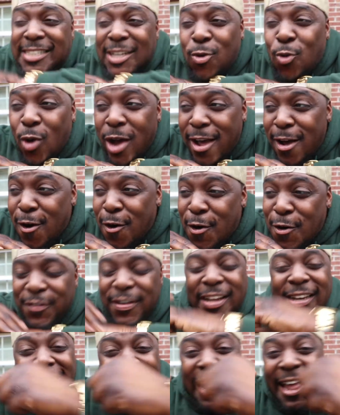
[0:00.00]

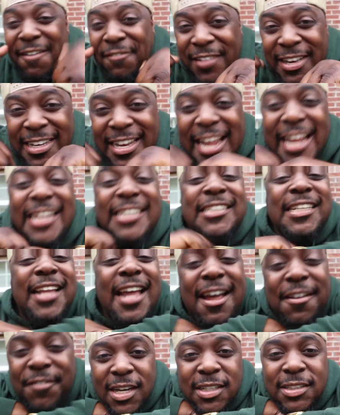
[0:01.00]
12, 11 days
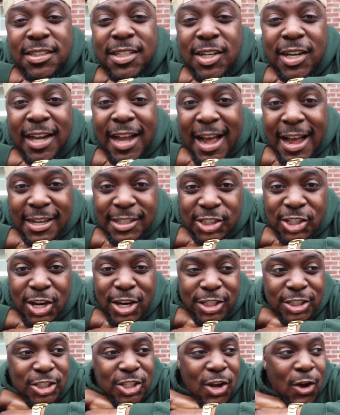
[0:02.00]
left until the
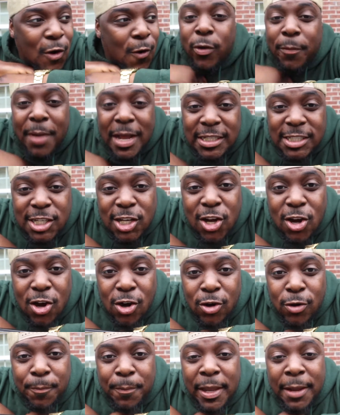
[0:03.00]
concert. So we about to
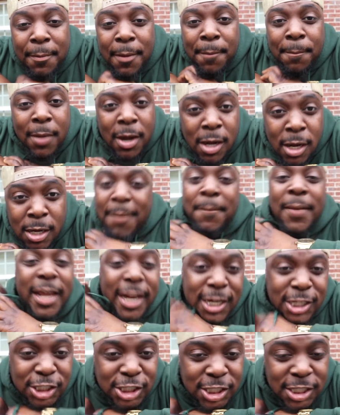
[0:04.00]
go, me and my mom,
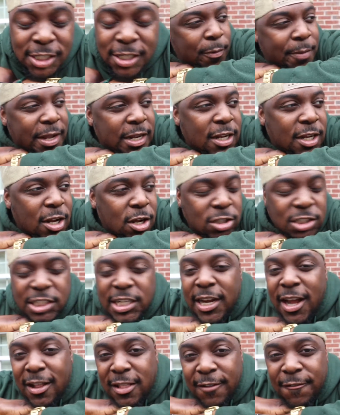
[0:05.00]
manager, we about to go
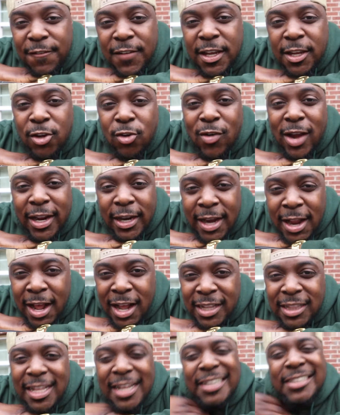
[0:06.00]
check out the venue right now.
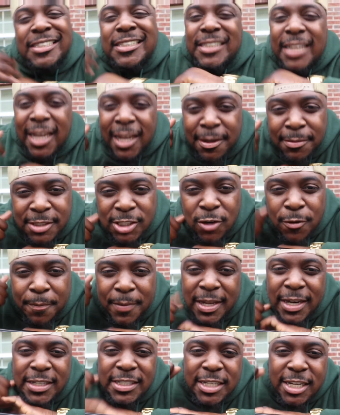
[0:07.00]
I think Sam is gonna
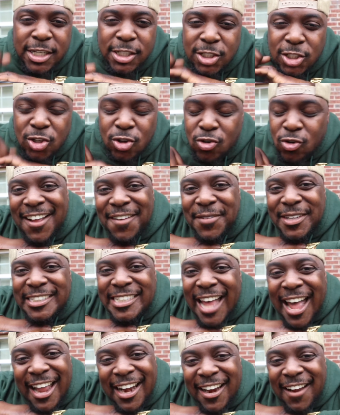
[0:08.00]
meet us there too. I'm
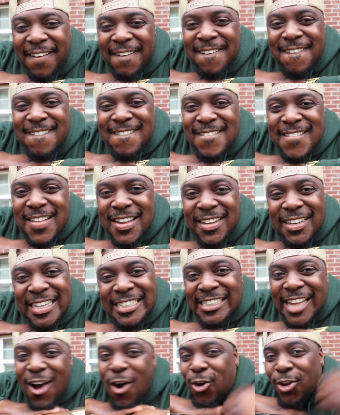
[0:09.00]
excited.
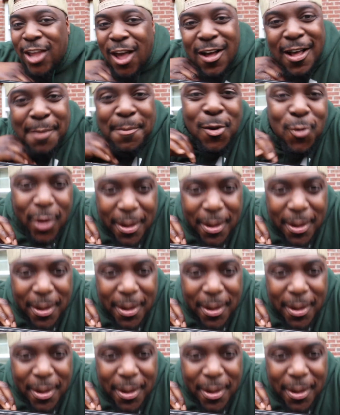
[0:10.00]
Let's go. Y'all coming